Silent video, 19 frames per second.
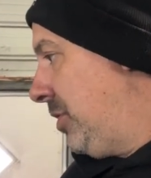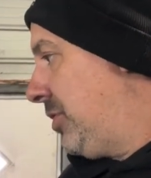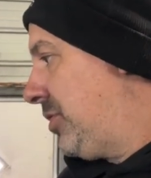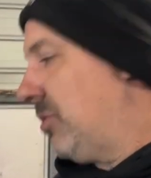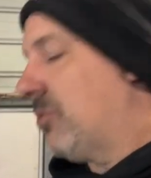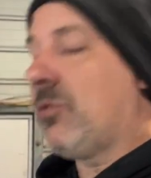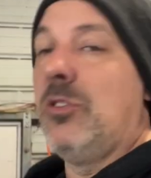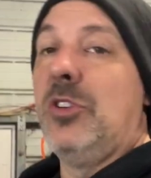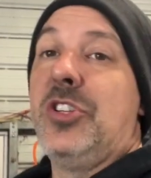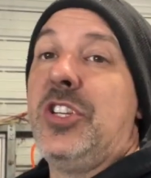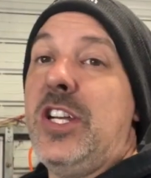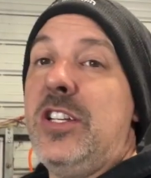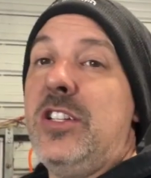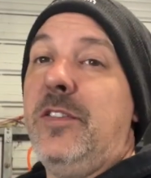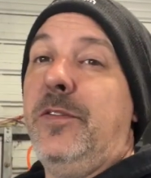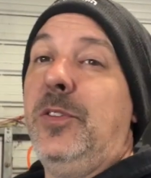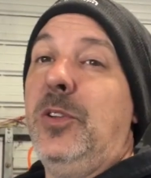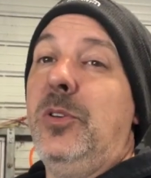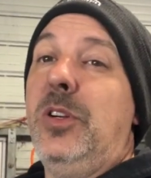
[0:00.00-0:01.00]
so we're going to change the
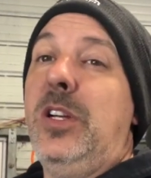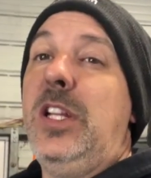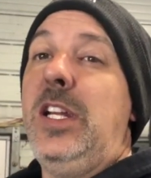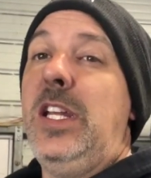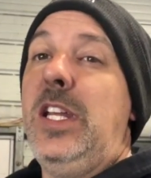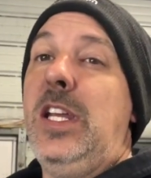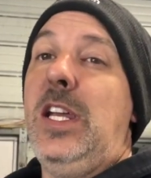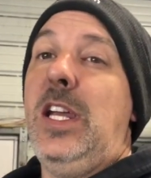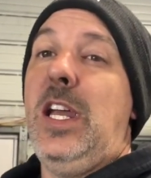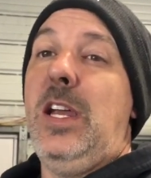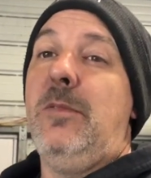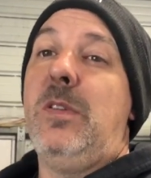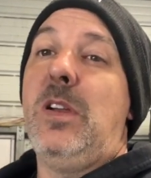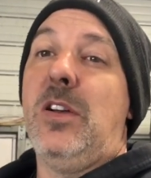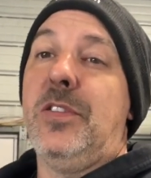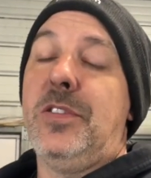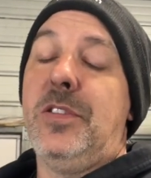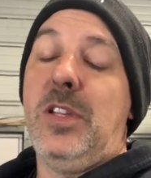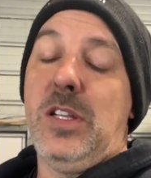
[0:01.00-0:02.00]
fluid in it, and we
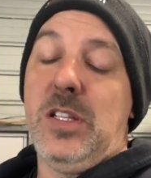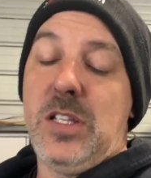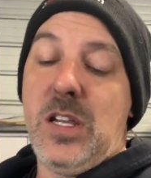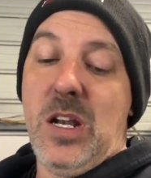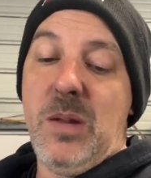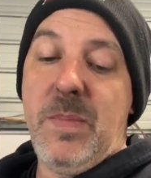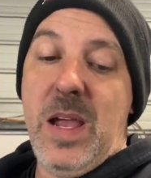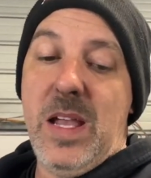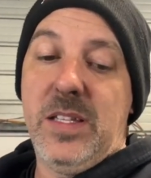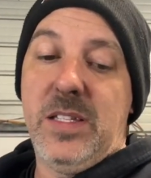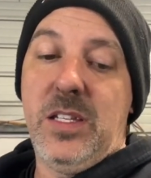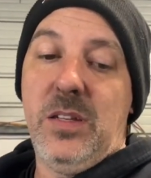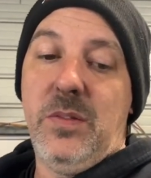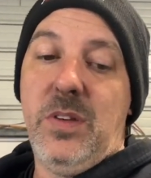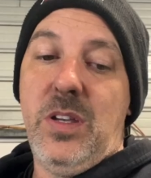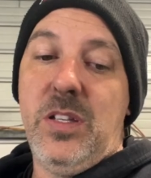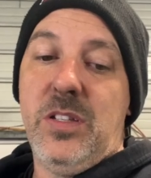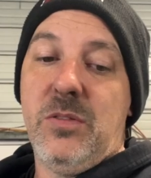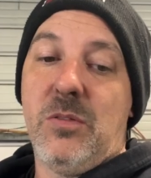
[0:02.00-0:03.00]
also think it's got a bad
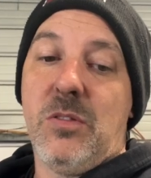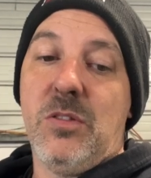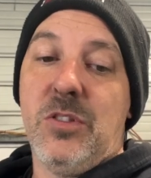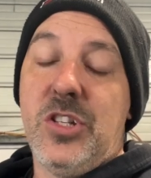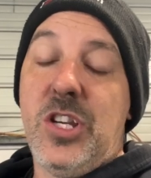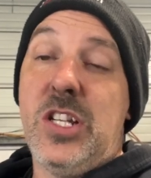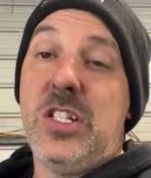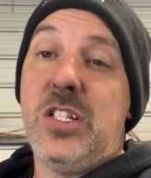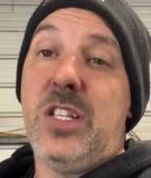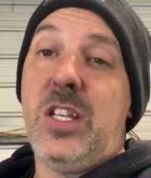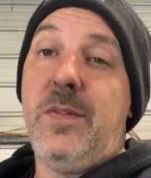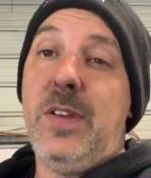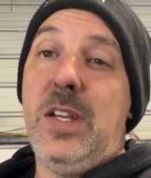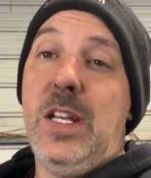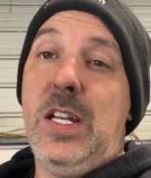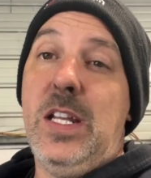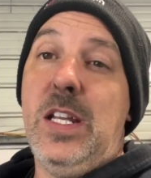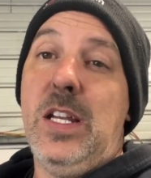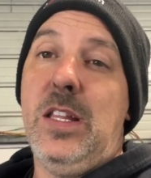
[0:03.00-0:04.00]
CV, so we're going to change the CV
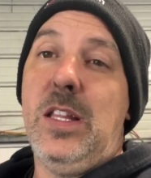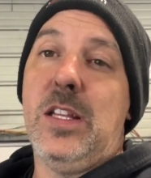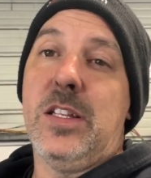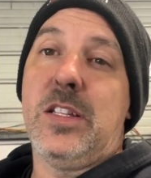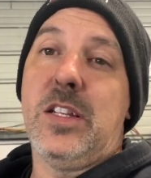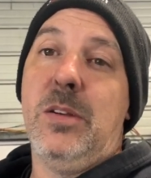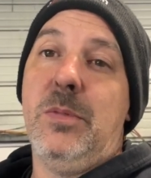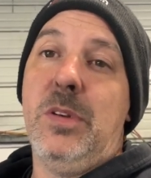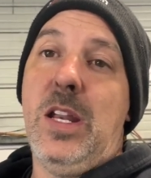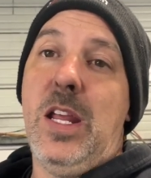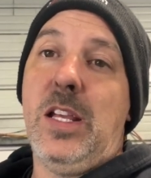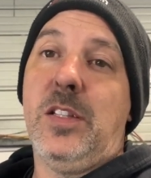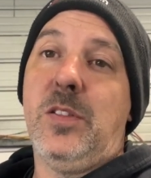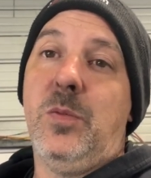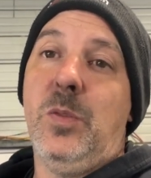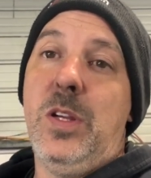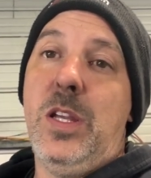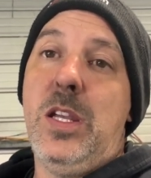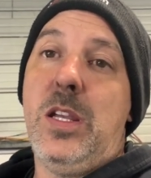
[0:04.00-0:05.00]
in it. That's coming next
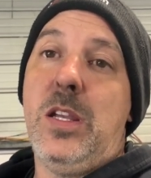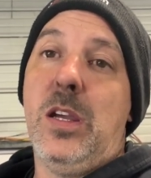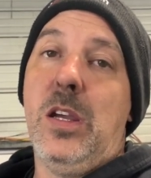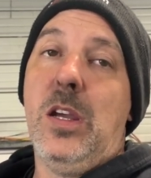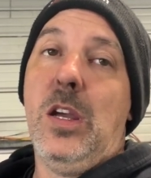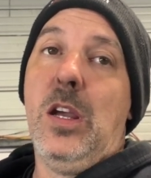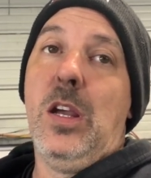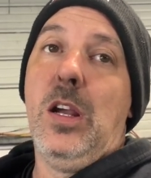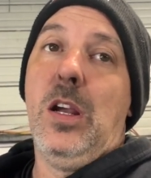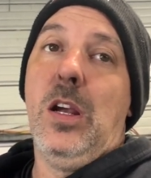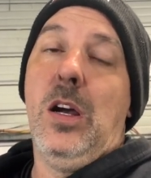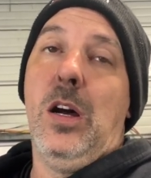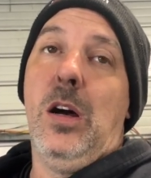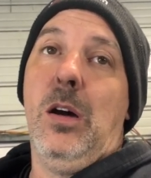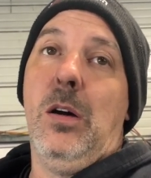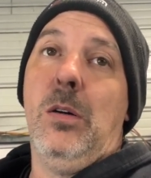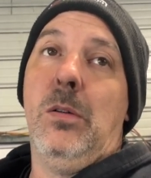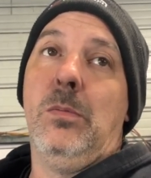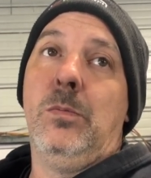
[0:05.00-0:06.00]
week.
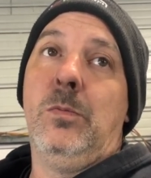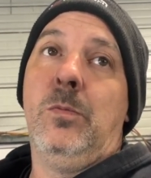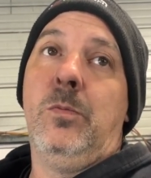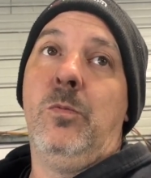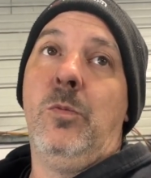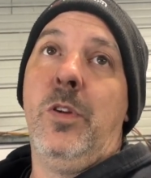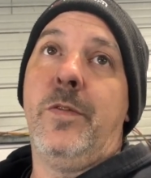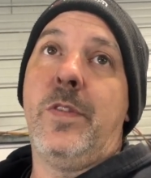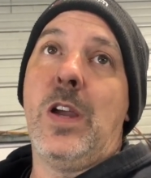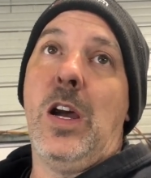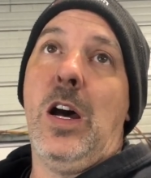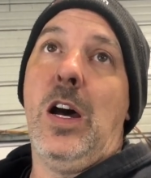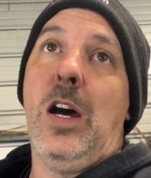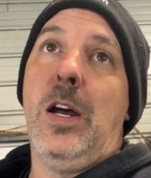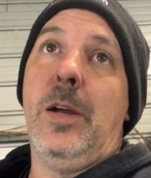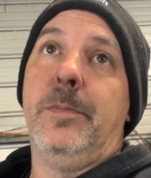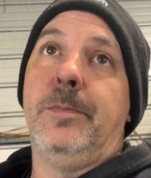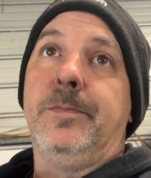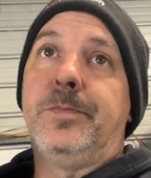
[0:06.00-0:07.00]
We've
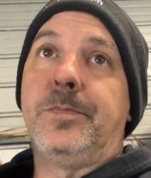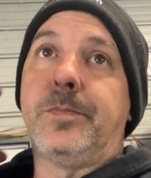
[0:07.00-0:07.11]
got...